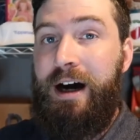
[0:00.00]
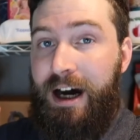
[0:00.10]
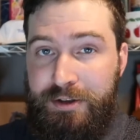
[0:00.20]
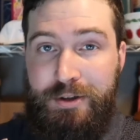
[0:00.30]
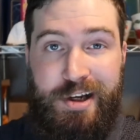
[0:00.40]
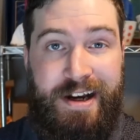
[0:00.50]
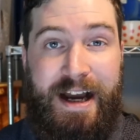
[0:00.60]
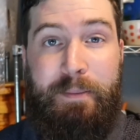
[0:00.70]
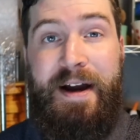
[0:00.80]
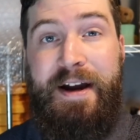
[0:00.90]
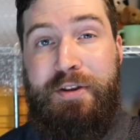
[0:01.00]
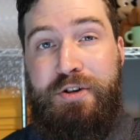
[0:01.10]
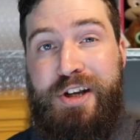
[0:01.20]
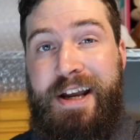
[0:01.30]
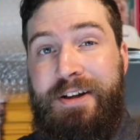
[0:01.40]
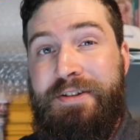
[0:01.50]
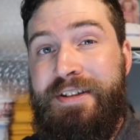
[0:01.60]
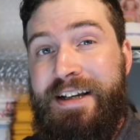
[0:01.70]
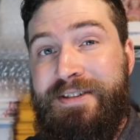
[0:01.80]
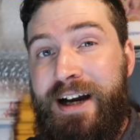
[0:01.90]
Also check out my other channels,
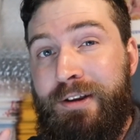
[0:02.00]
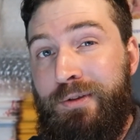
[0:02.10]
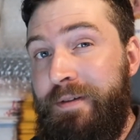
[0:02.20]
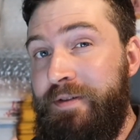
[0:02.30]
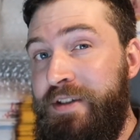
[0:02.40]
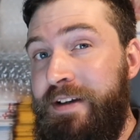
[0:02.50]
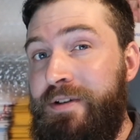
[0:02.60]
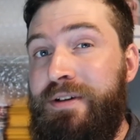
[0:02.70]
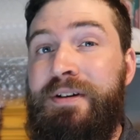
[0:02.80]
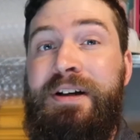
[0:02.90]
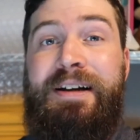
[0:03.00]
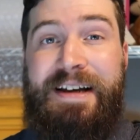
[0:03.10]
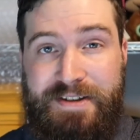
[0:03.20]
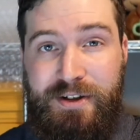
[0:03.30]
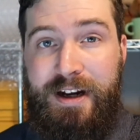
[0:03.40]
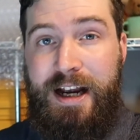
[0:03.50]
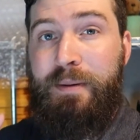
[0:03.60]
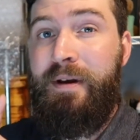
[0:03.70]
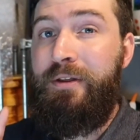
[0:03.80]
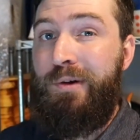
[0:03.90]
TikTok, Thrifter Sifter,
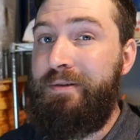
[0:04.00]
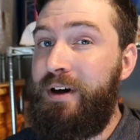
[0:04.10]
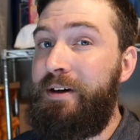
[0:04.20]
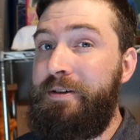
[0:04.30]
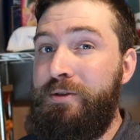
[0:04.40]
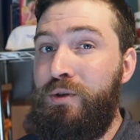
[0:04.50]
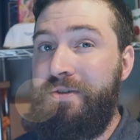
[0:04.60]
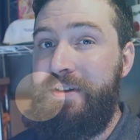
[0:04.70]
Instagram, Thrifter_.